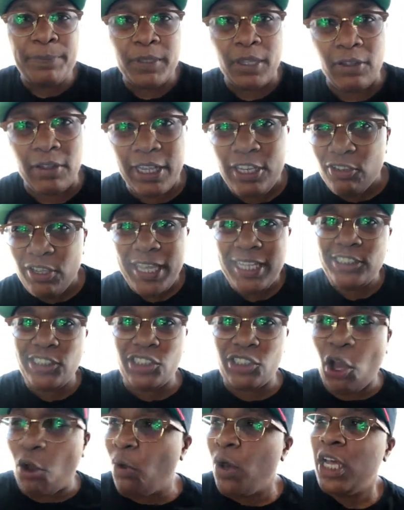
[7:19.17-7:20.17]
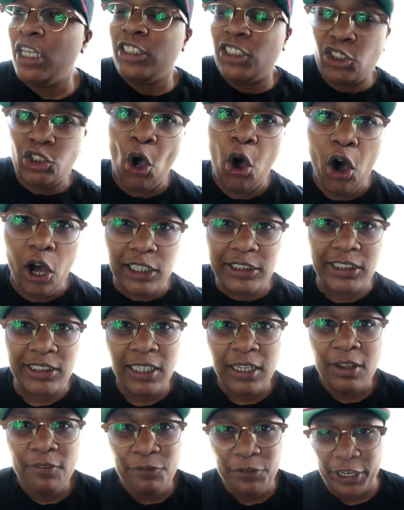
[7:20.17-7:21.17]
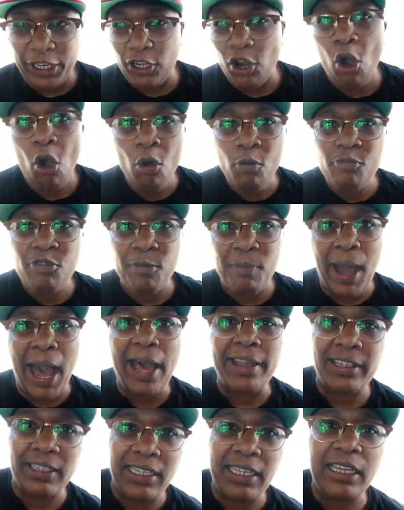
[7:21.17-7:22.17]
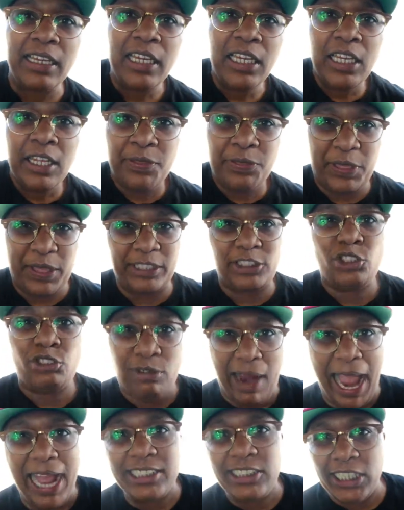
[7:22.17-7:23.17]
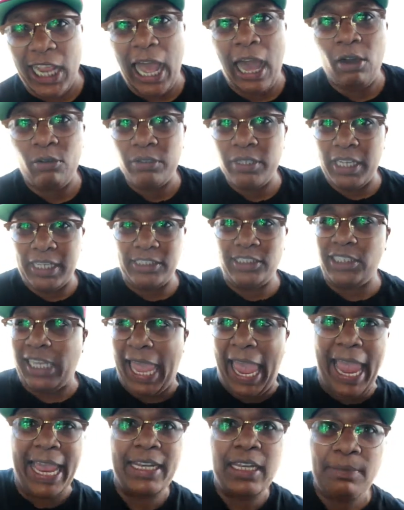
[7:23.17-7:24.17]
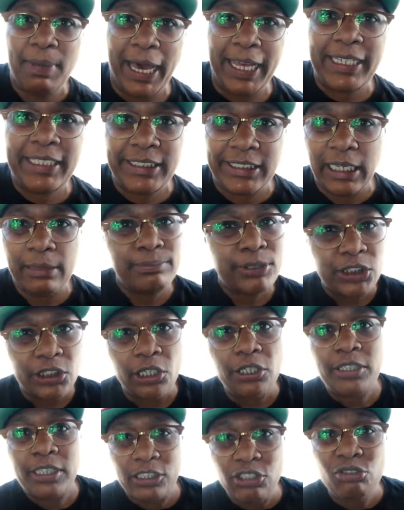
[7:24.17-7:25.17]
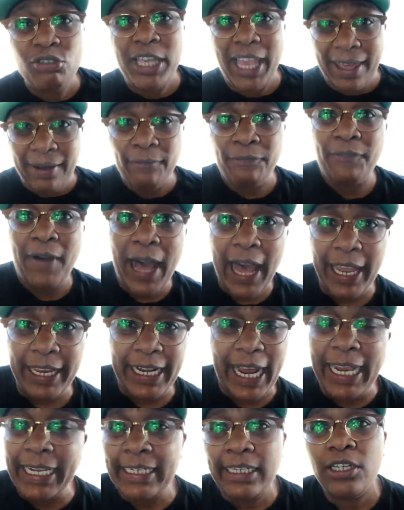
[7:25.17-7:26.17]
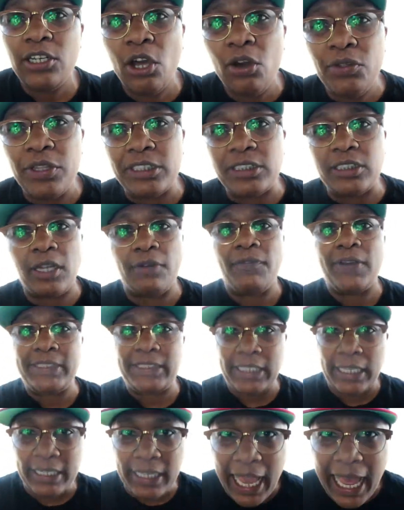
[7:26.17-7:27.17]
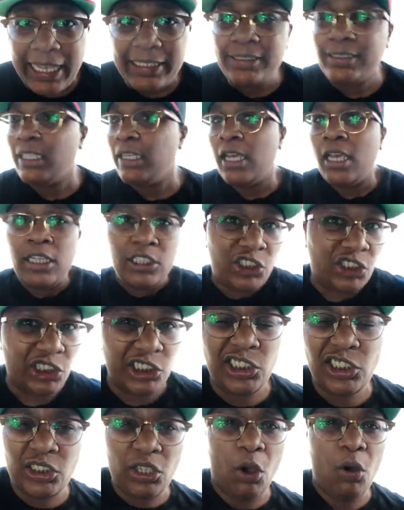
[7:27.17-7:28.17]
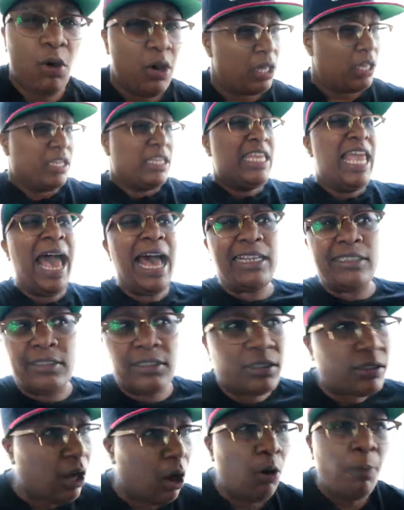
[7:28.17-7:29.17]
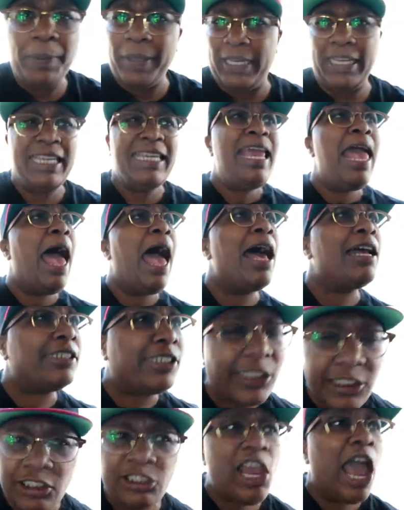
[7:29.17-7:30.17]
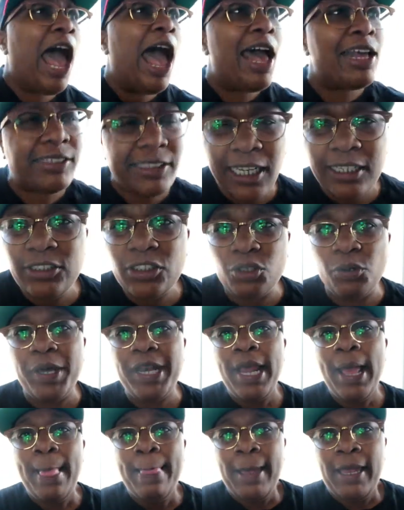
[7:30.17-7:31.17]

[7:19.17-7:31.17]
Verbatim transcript: Okay, you can't just go toss freaking home remodeling trash out into anybody's dumpster. You get a fine. I didn't know this stuff. I said yes. Just so, yes, open, yes, yes, I'll do it.